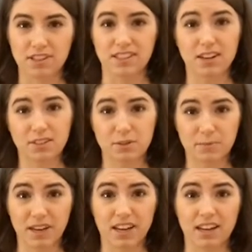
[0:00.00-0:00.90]
the sounds I was
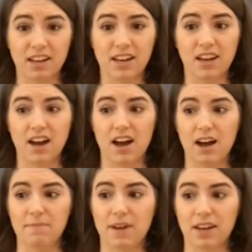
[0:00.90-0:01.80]
making
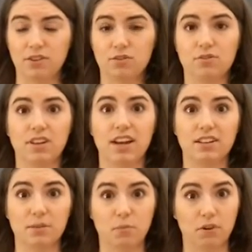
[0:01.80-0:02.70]
and
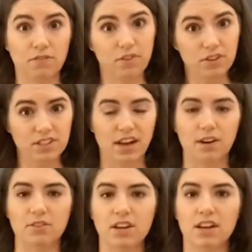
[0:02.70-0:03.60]
create a more full
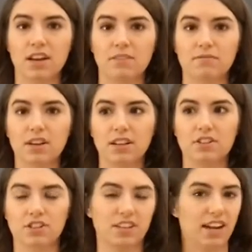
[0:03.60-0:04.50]
sound really
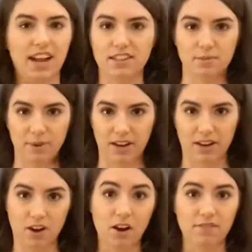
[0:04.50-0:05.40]
just enhanced my
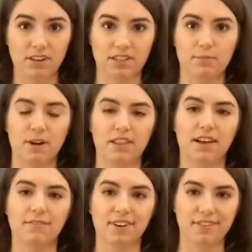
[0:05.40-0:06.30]
confidence and my
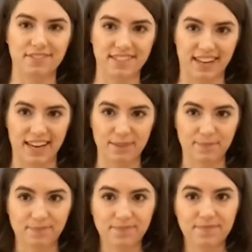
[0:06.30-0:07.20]
love of singing.
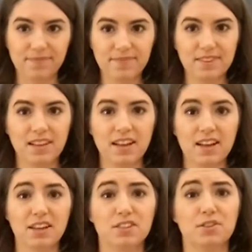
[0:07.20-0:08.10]

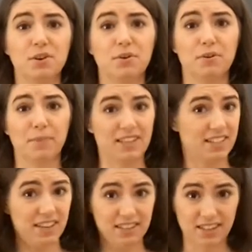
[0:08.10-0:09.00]
So my
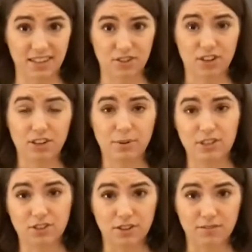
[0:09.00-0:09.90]
studies at Trinity
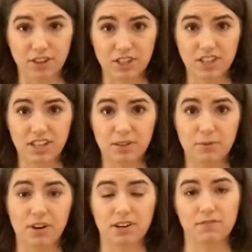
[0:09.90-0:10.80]
Western University
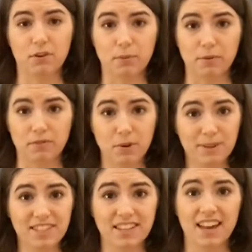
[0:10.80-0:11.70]
were in vocal
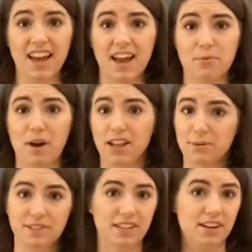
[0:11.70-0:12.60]
performance. While I
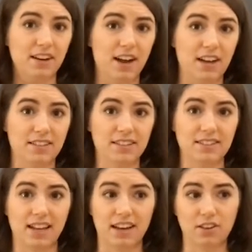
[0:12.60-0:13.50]
was there, I
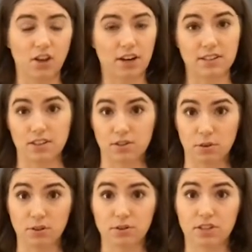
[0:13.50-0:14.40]
sang a lot as a
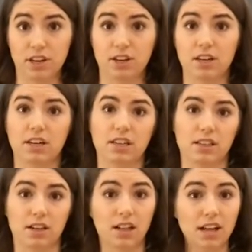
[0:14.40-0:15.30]
solo singer in
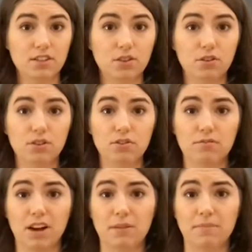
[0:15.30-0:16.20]
the classical
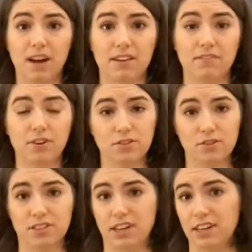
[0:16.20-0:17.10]
realm. I've also
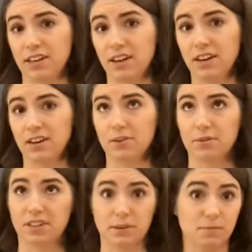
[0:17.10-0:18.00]
studied or
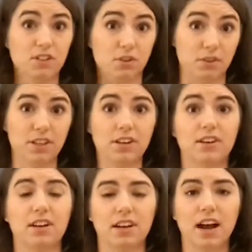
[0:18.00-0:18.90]
done musical theater
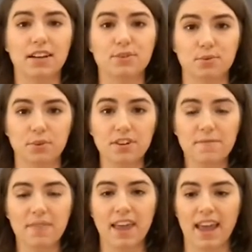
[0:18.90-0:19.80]
in high
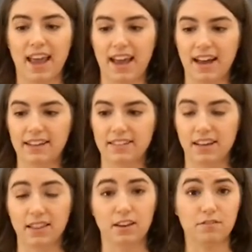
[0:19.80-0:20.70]
school, and I
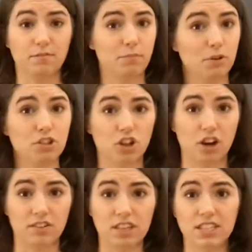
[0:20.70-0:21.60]
love both
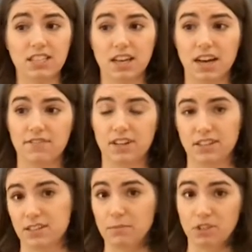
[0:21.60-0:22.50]
genres. I've done
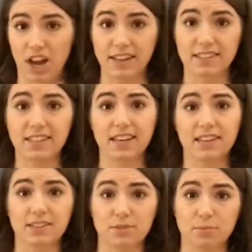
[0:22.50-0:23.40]
some jazz
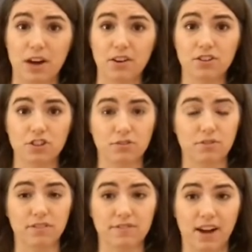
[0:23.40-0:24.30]
singing as well, just
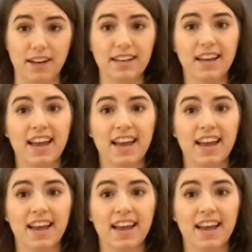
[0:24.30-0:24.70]
for fun.